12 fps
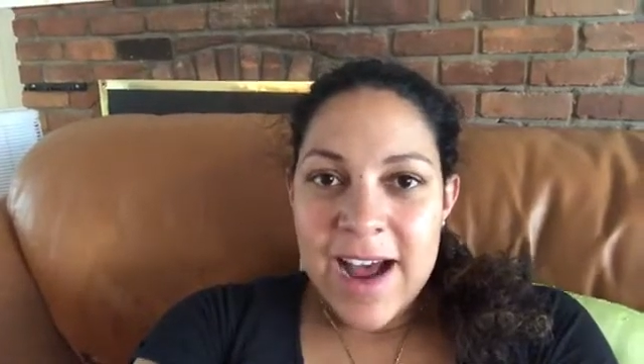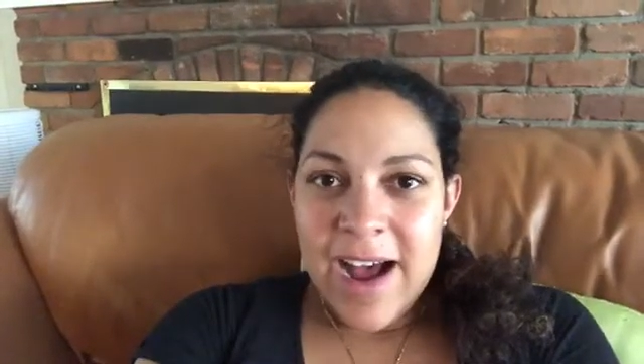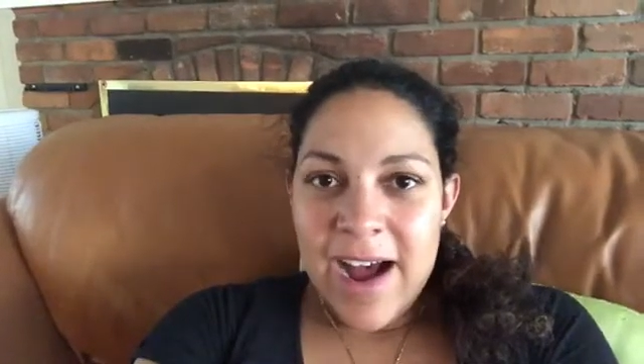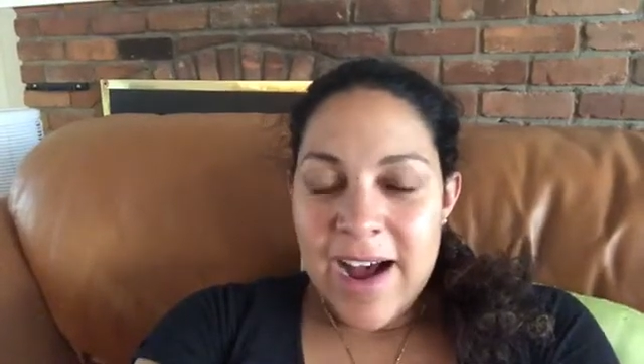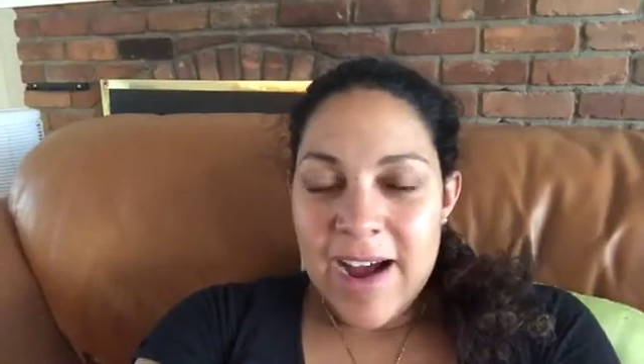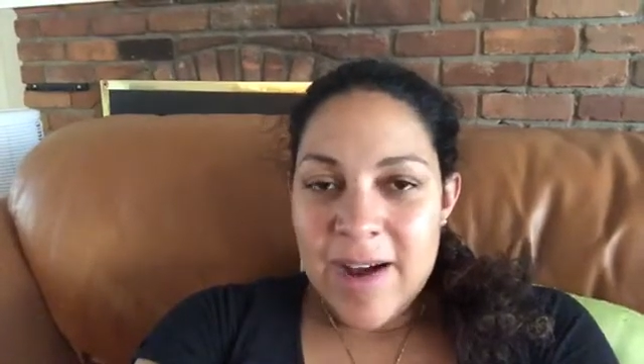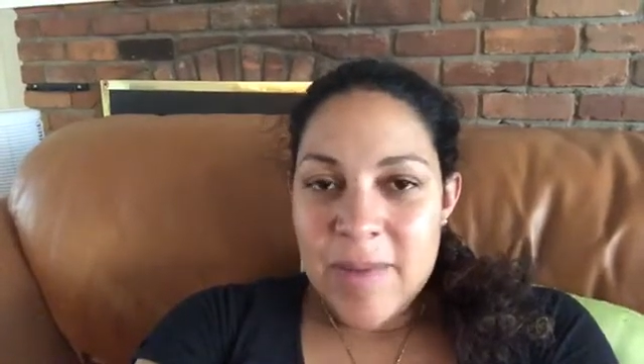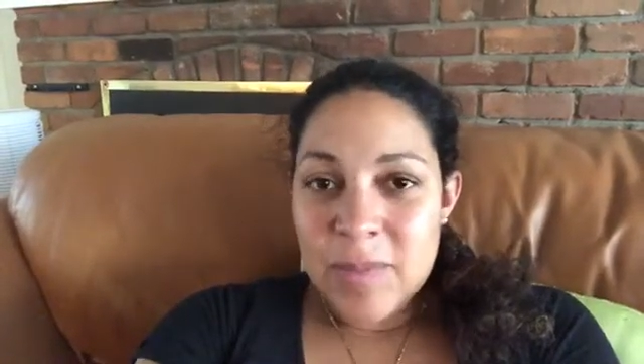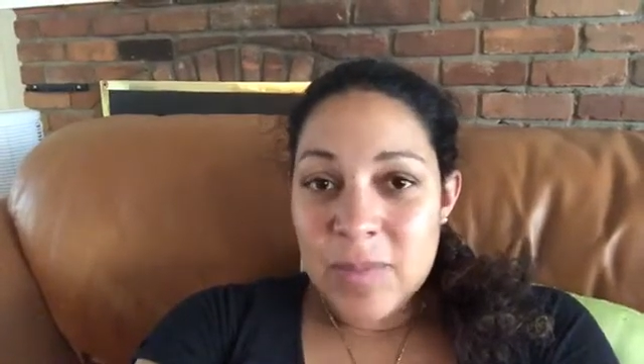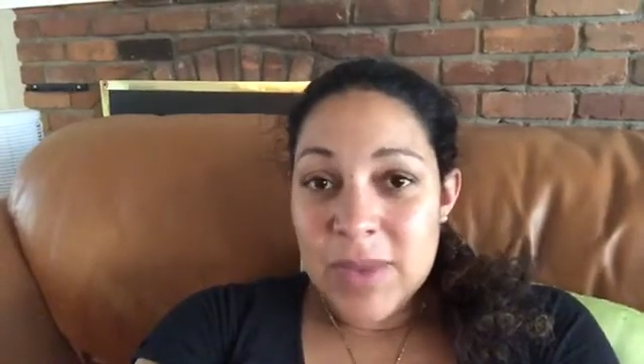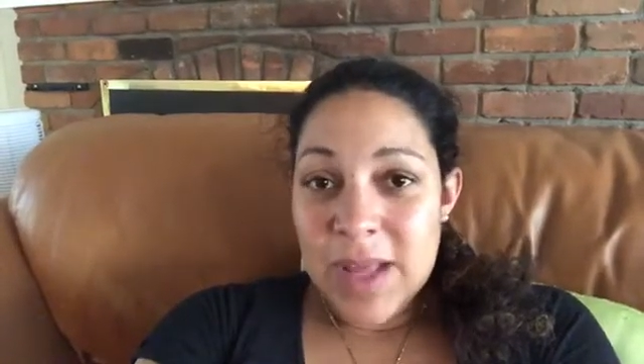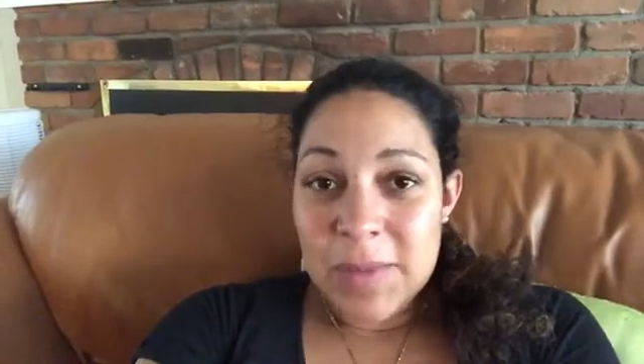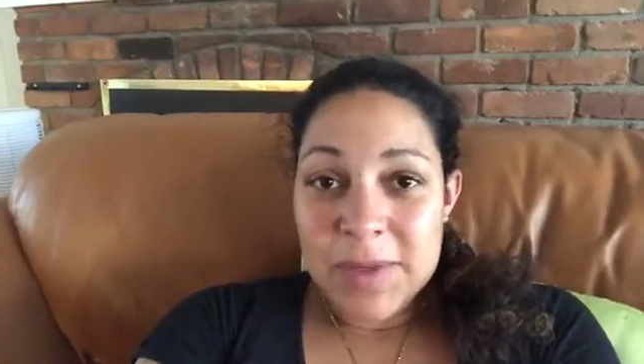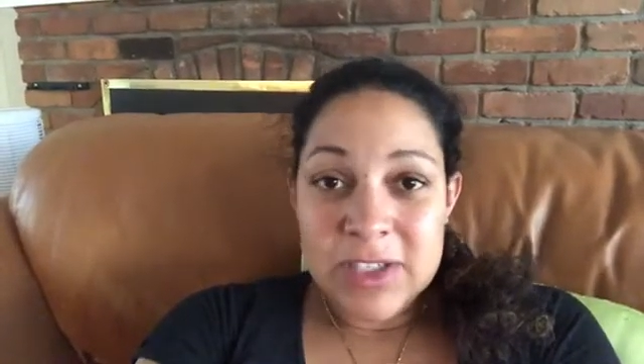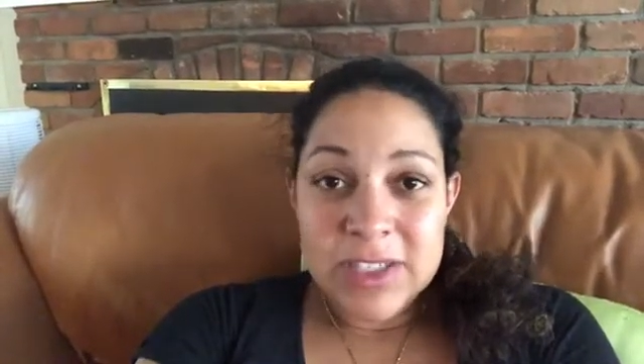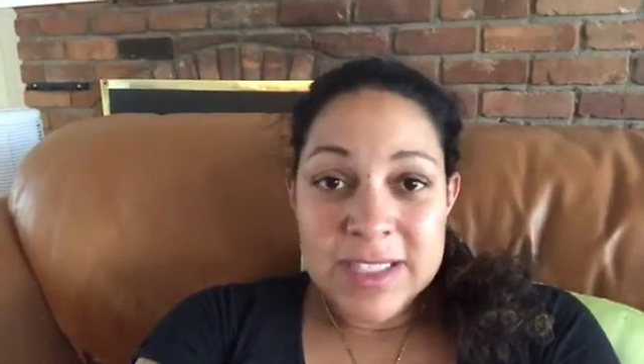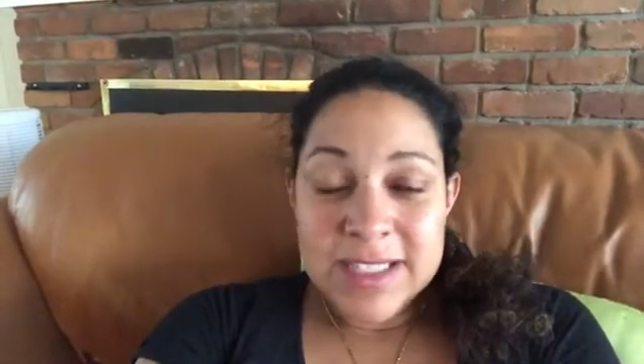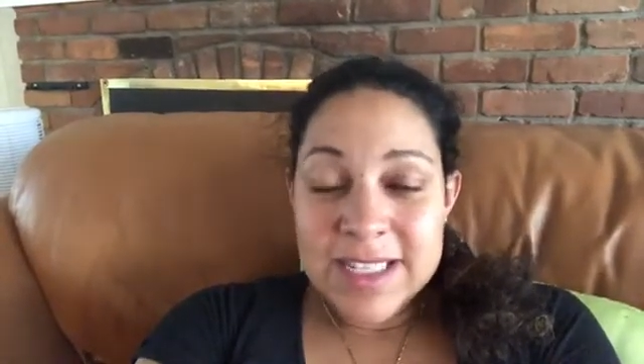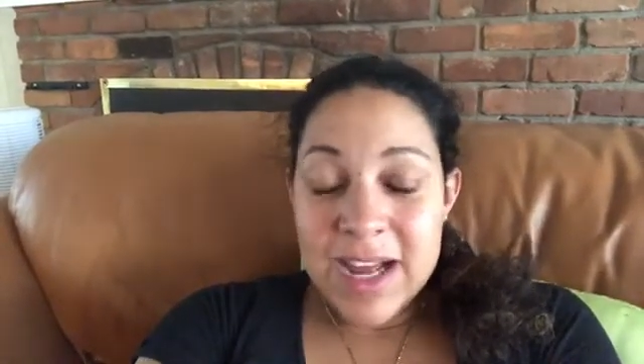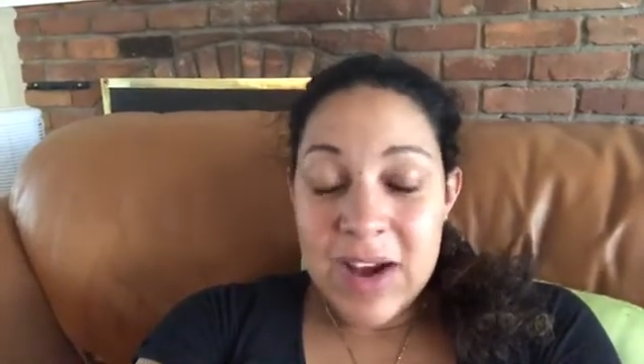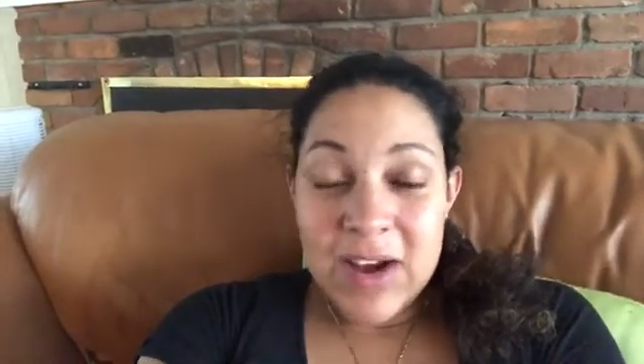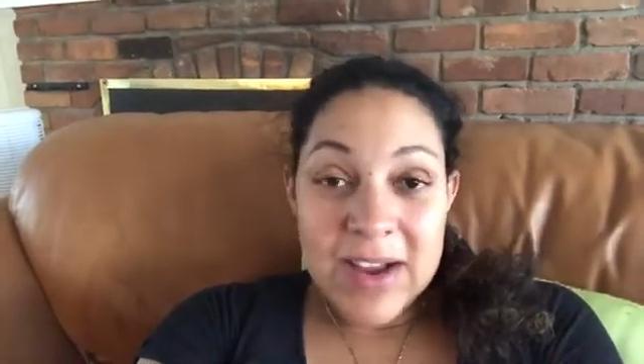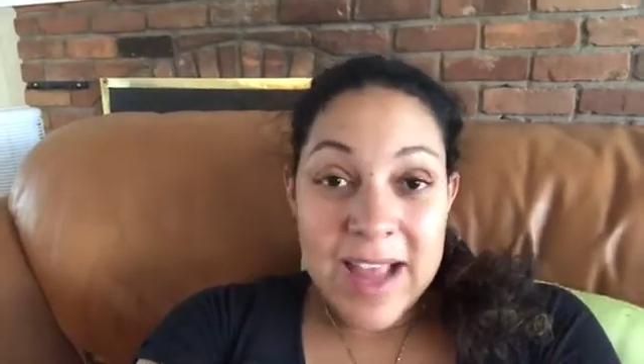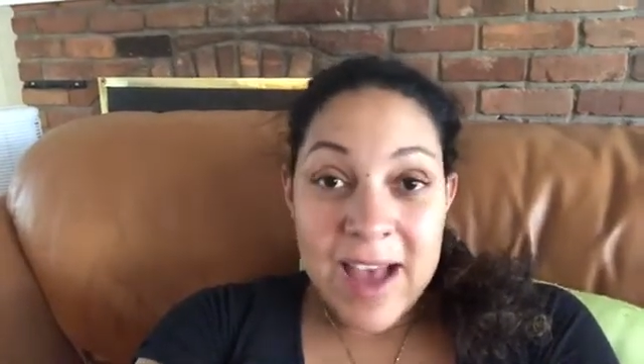then we just
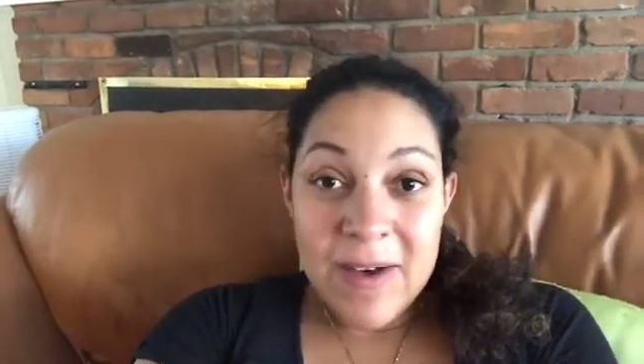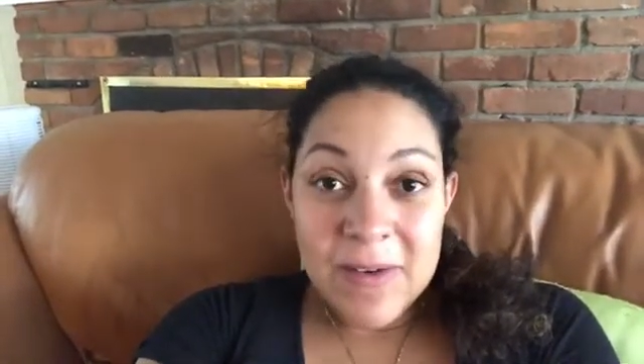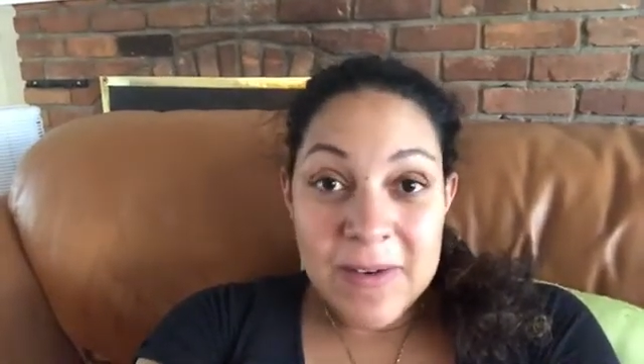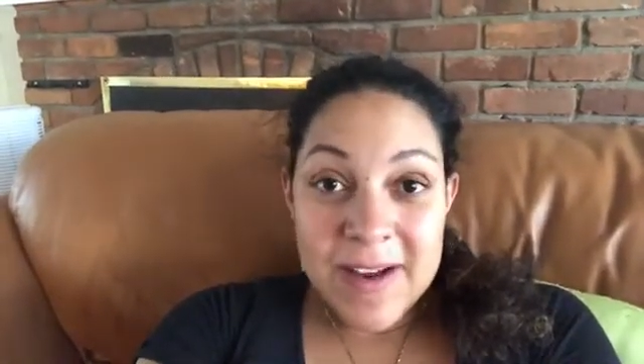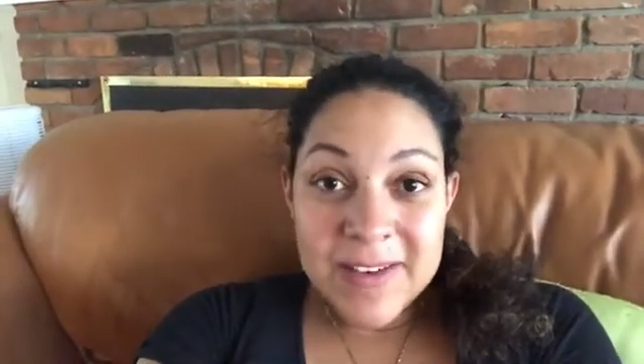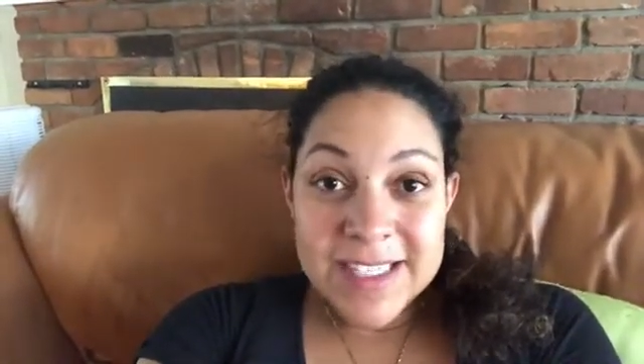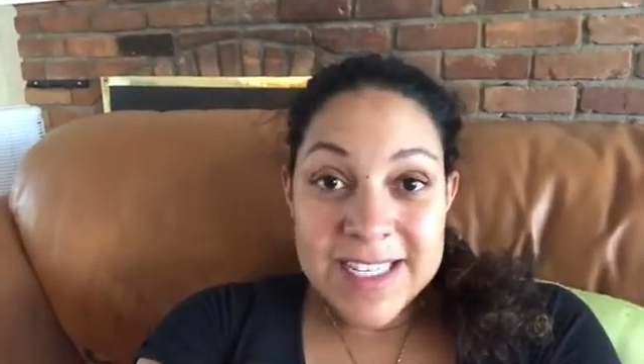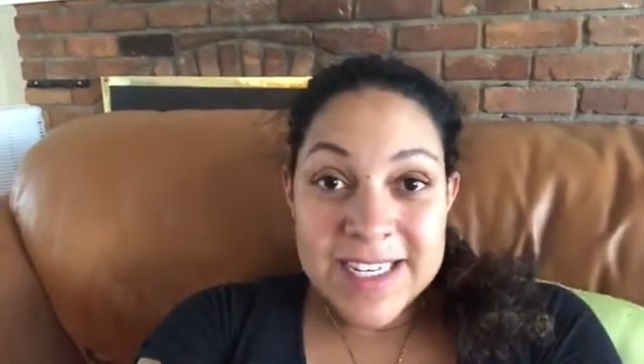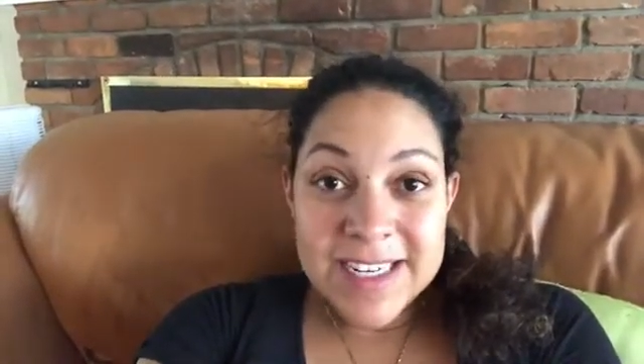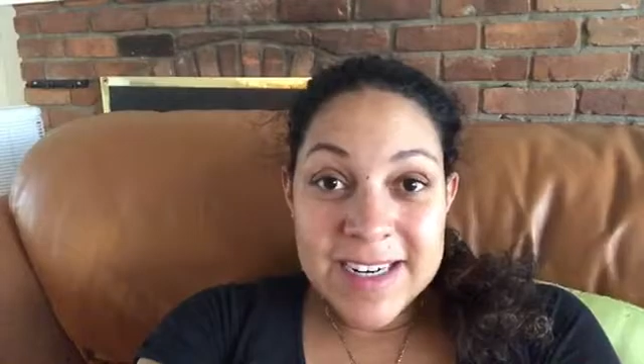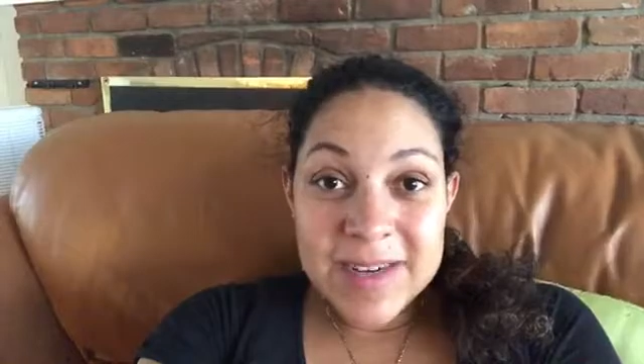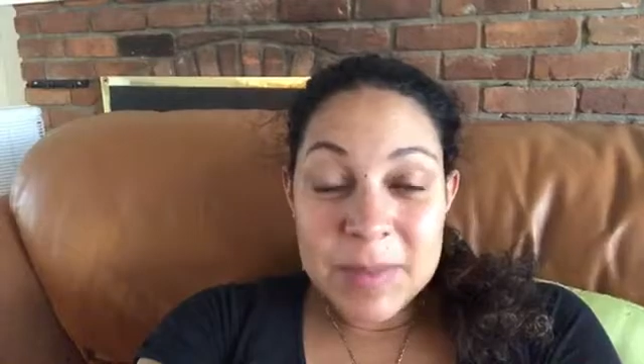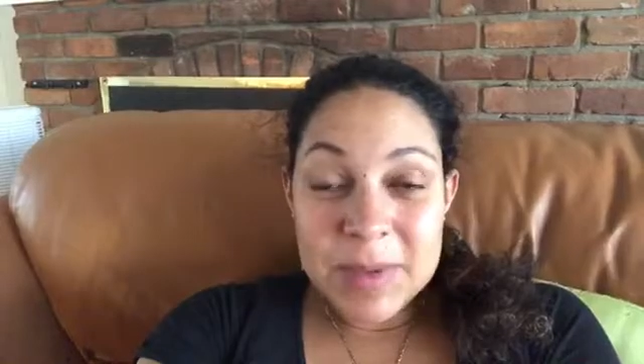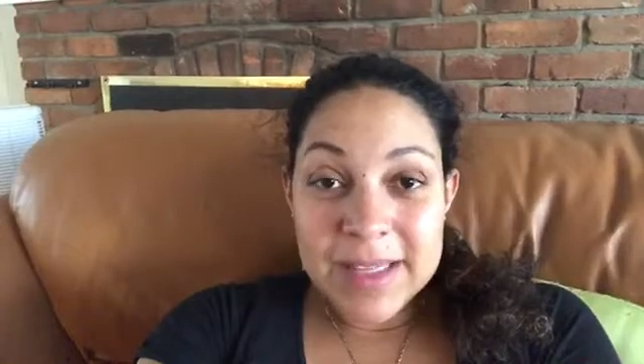hung out around here,